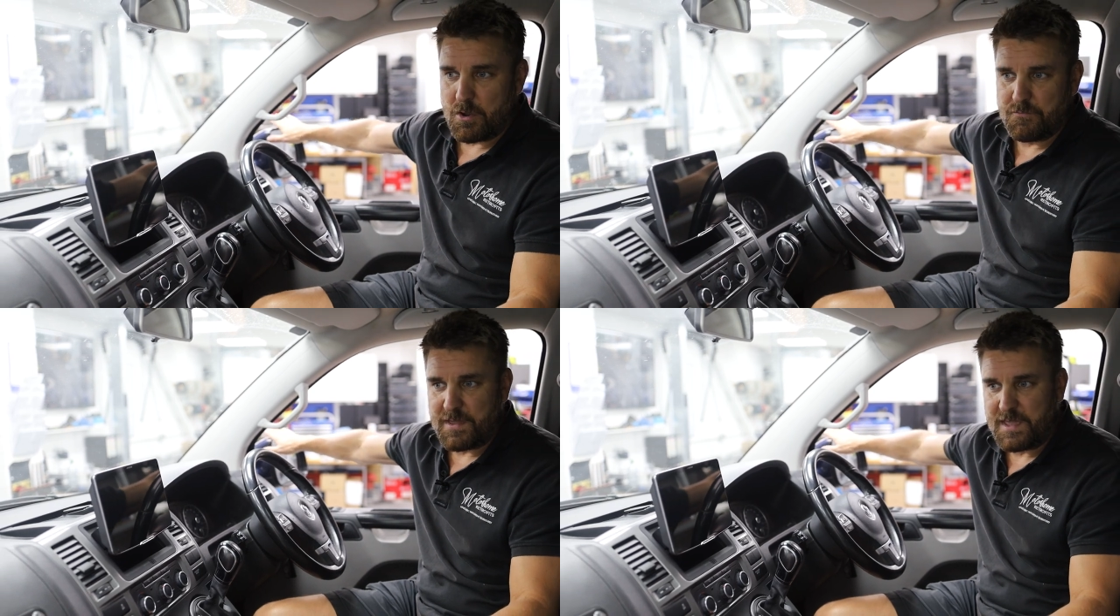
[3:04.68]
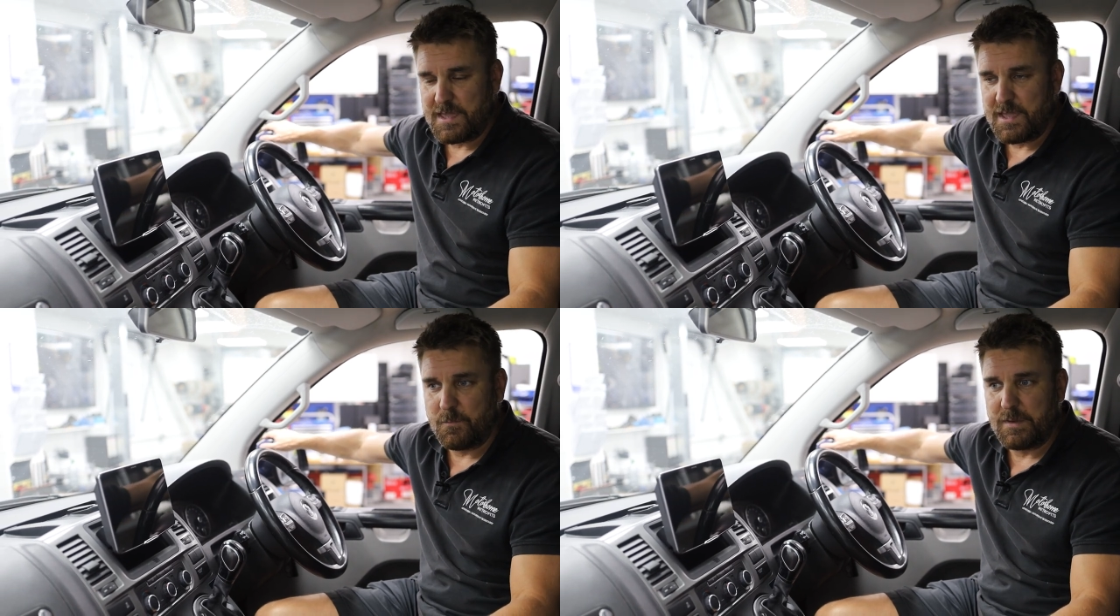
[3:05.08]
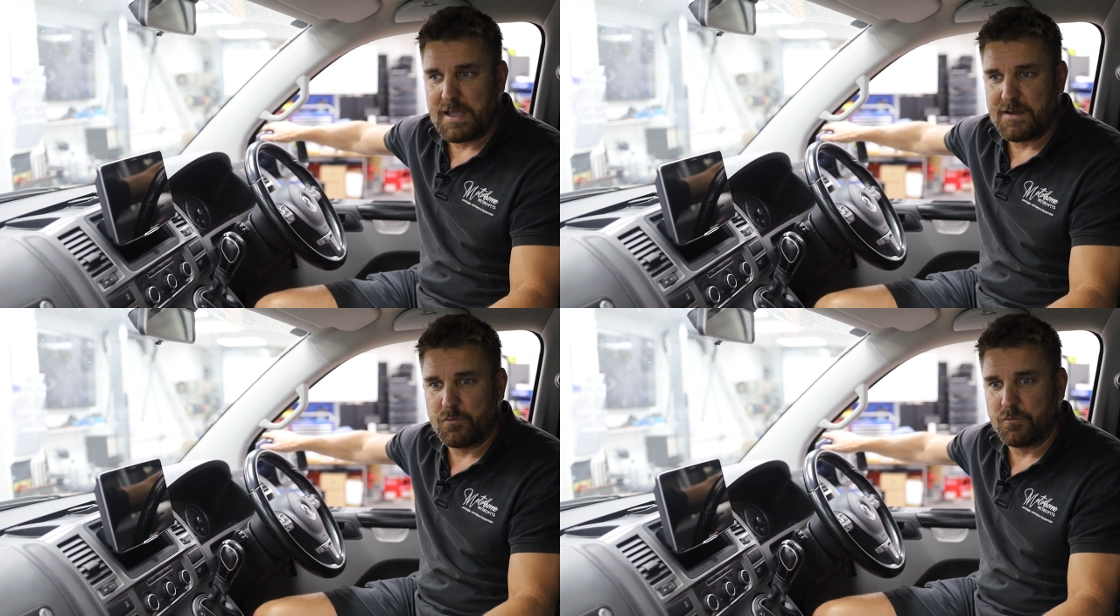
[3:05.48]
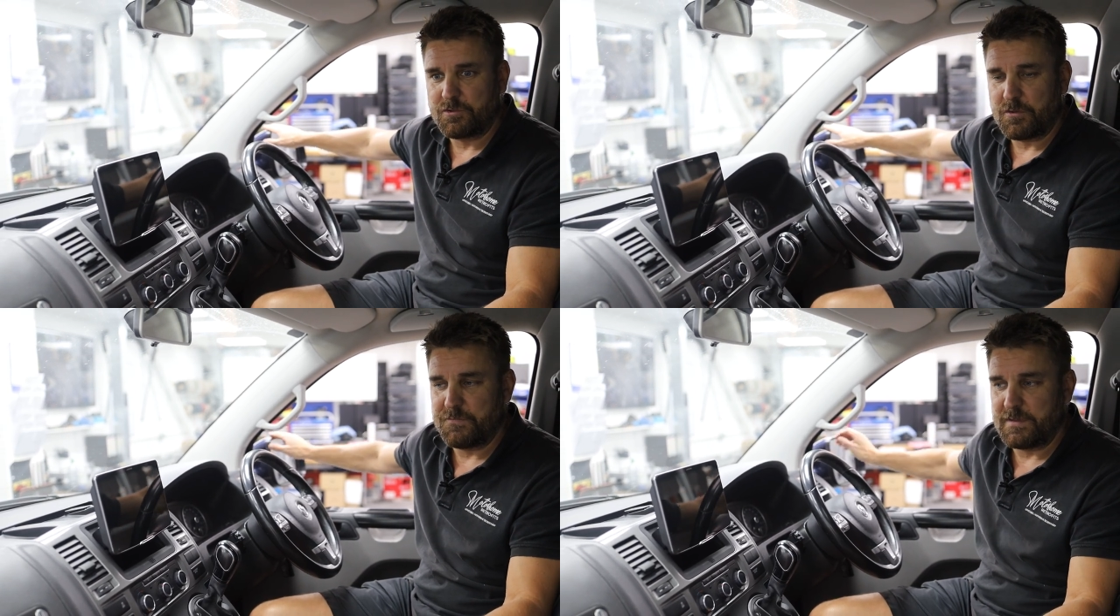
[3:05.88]
over here, we have
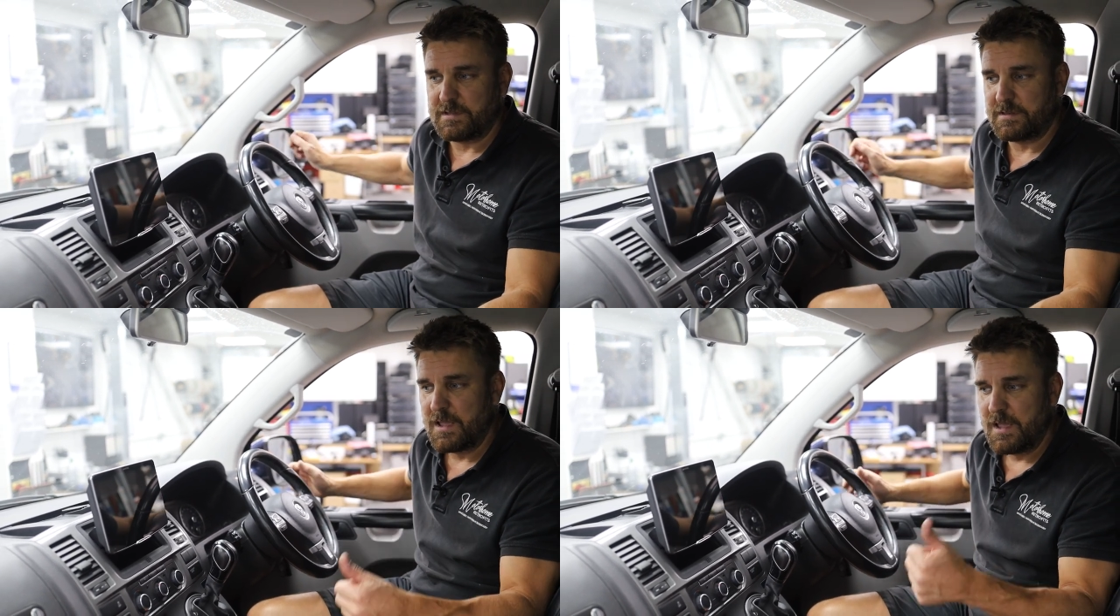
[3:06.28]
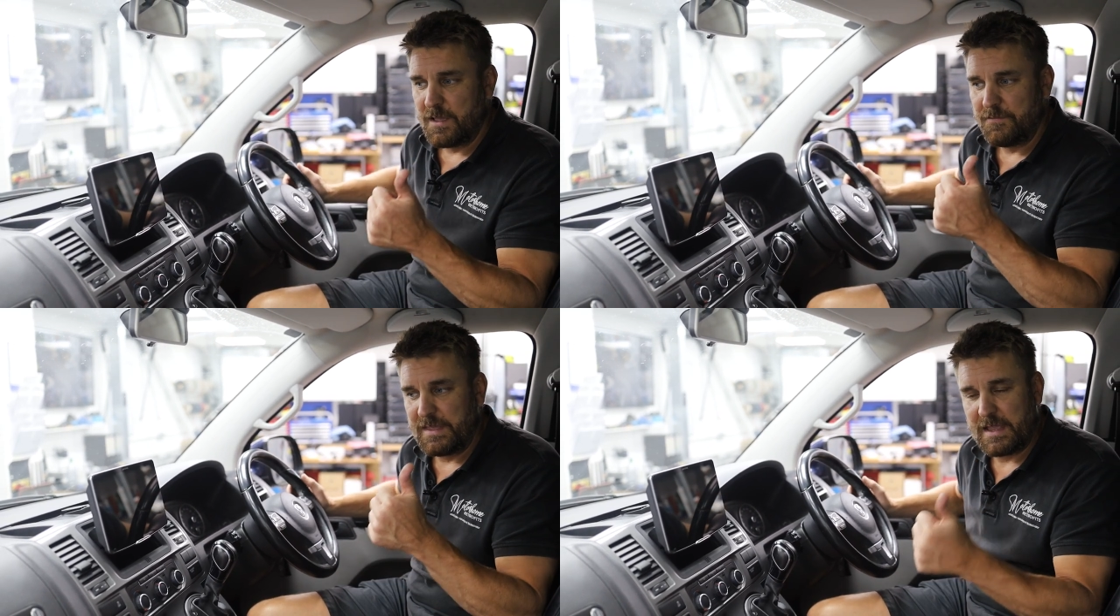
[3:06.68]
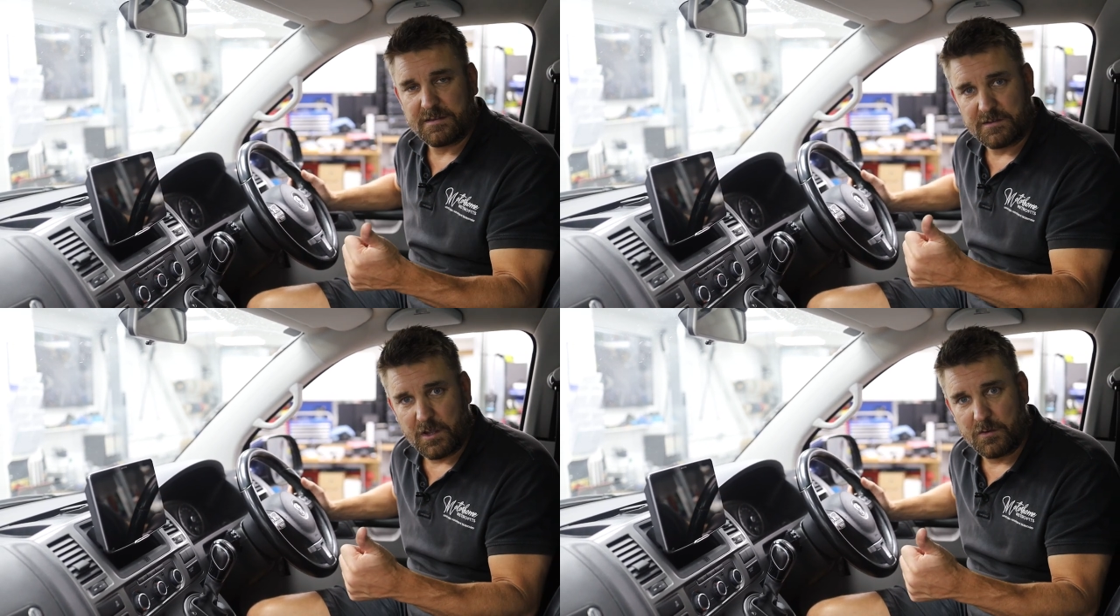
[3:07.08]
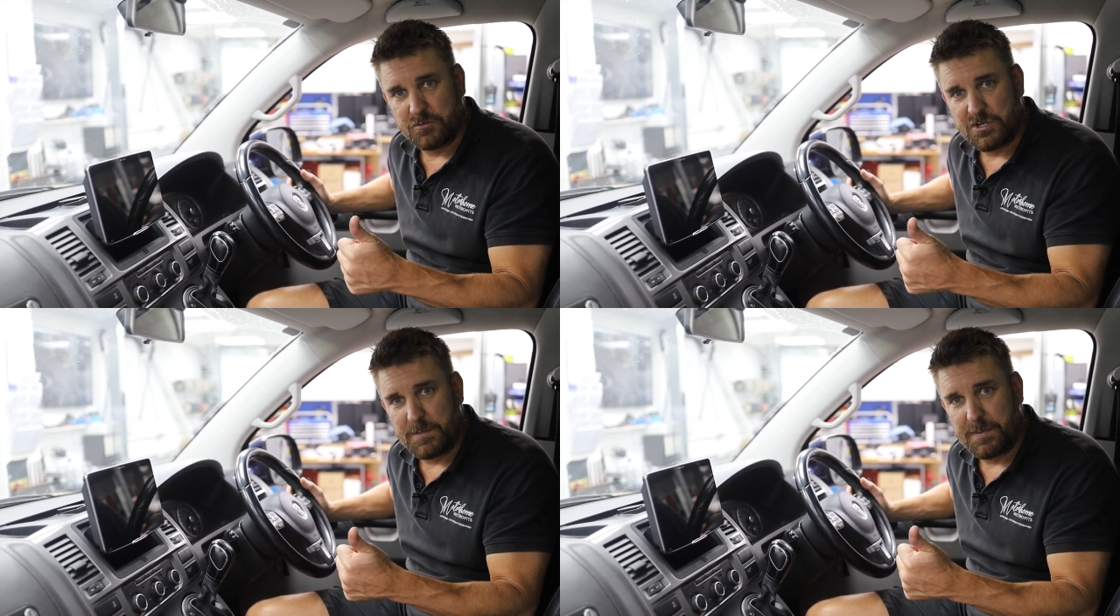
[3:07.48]
also fitted the
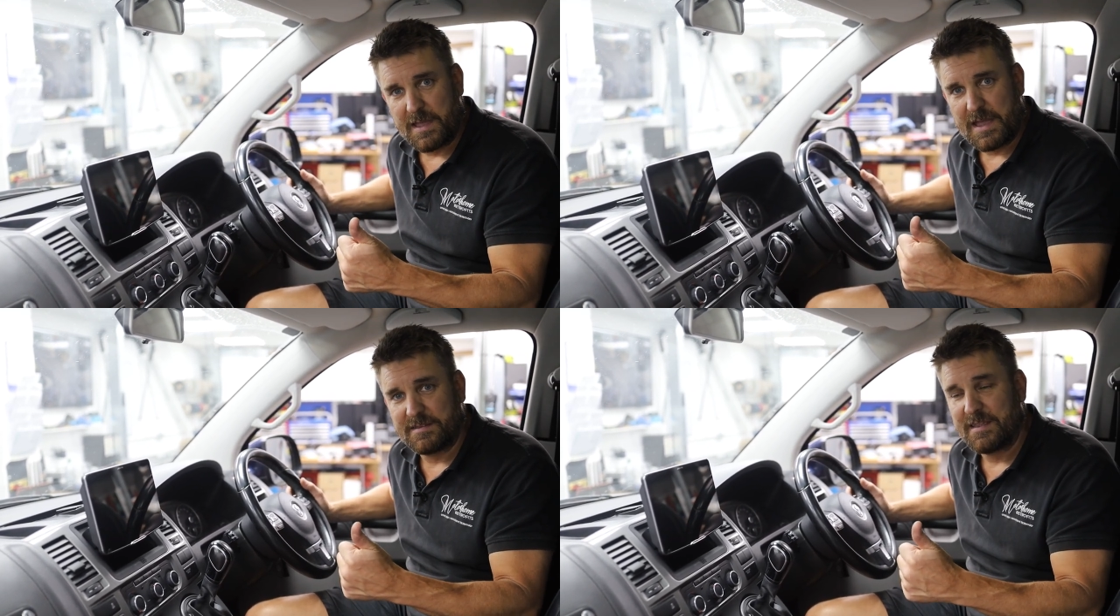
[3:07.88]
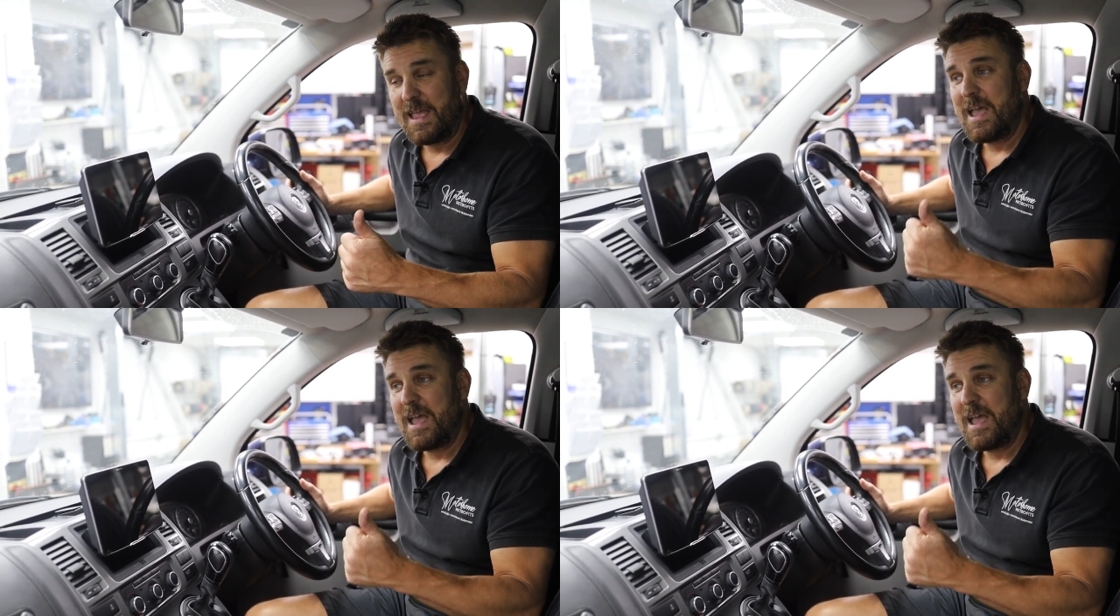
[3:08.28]
external GPS